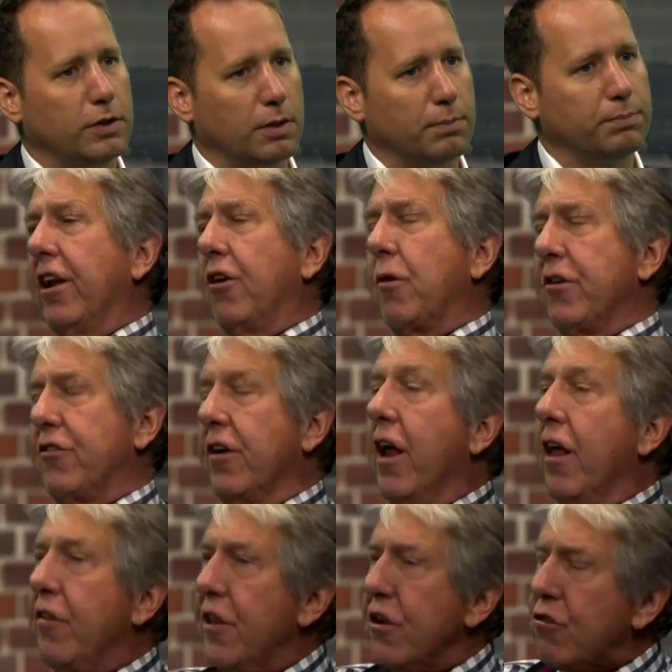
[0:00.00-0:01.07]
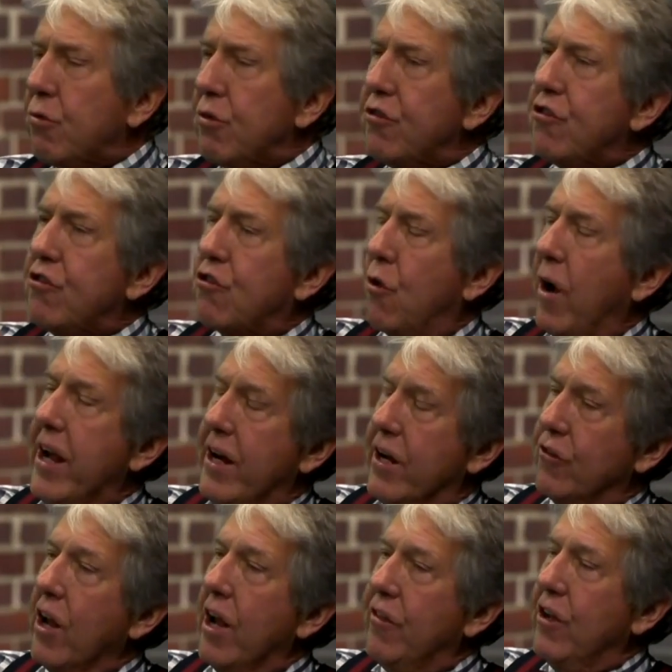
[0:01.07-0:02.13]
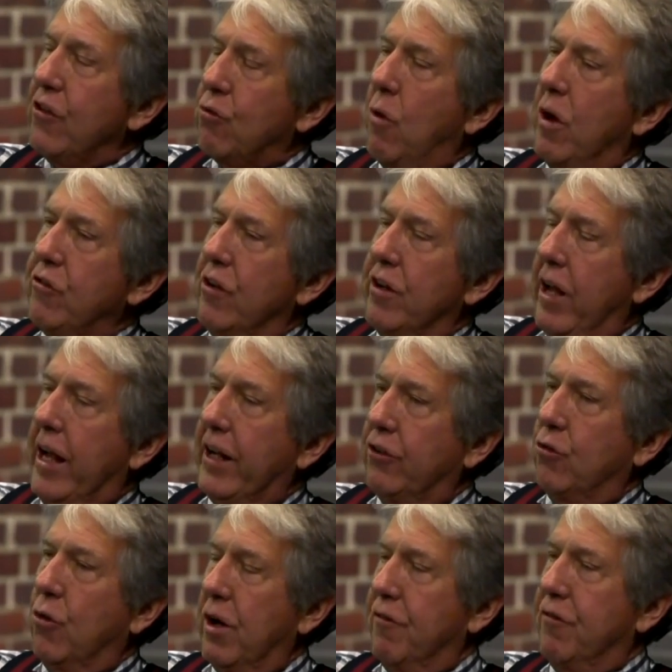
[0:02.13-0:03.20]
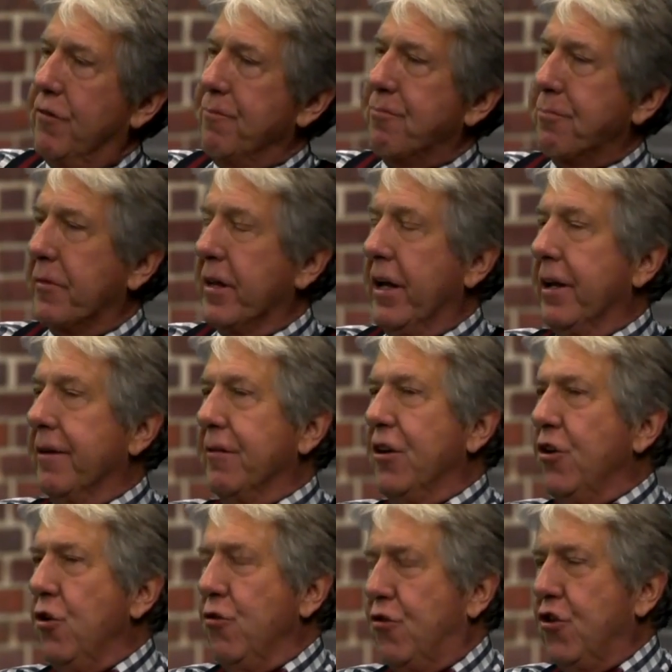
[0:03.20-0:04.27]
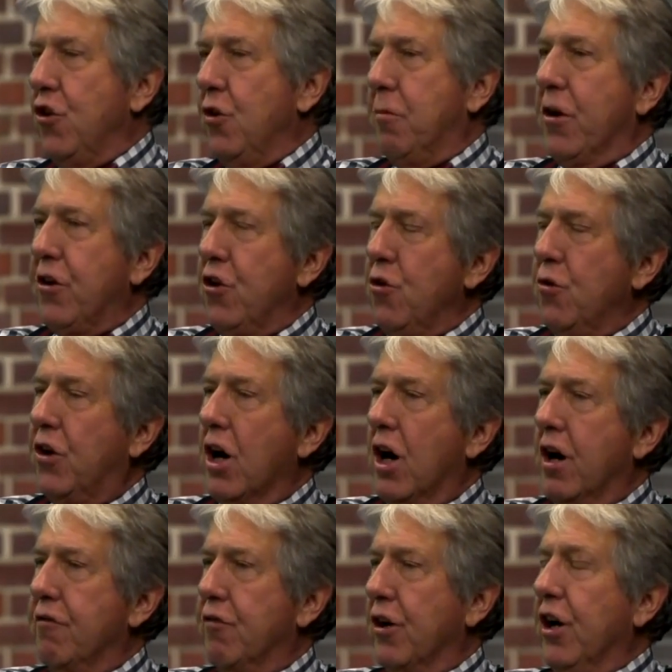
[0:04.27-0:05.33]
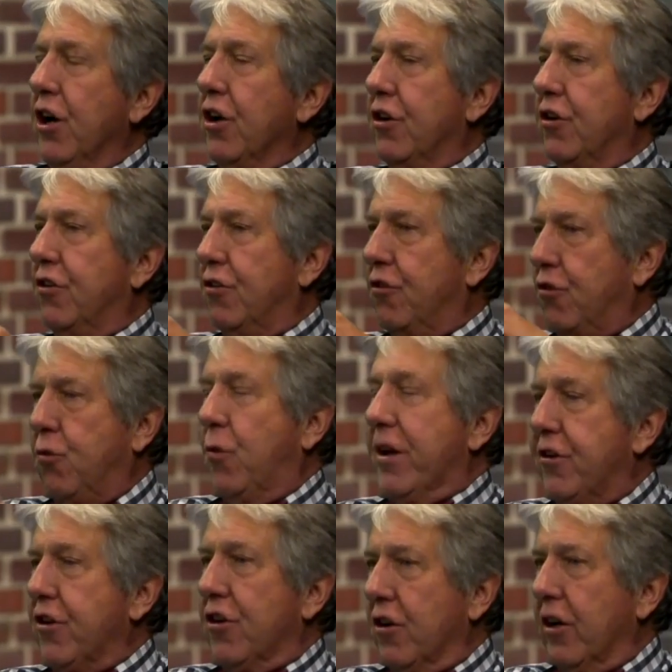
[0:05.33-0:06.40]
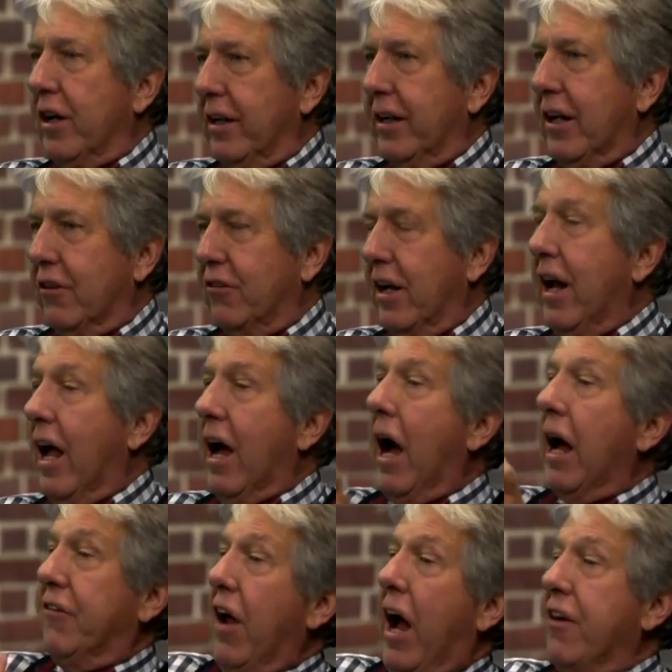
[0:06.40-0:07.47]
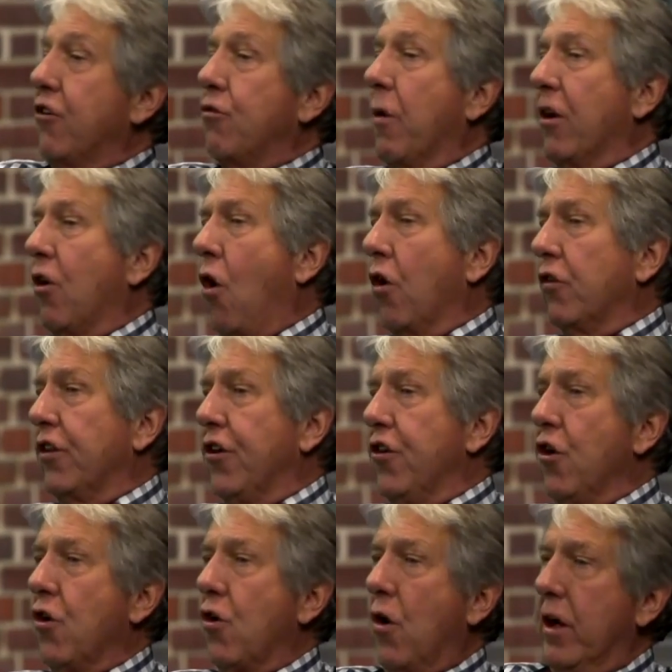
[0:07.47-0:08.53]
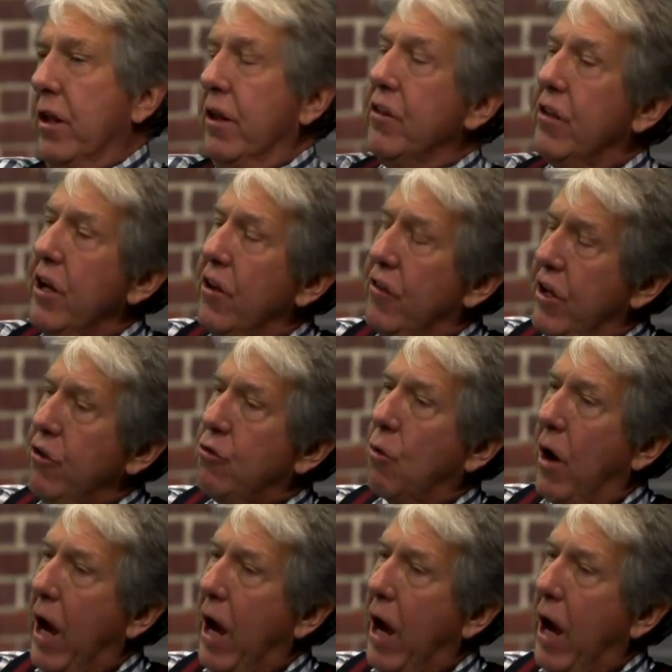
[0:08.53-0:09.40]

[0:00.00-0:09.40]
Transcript: Get a silly question. This was traders. This wasn't like sort of YouTube or YouGov or Twitter, you know, say, I just went long the euro. These were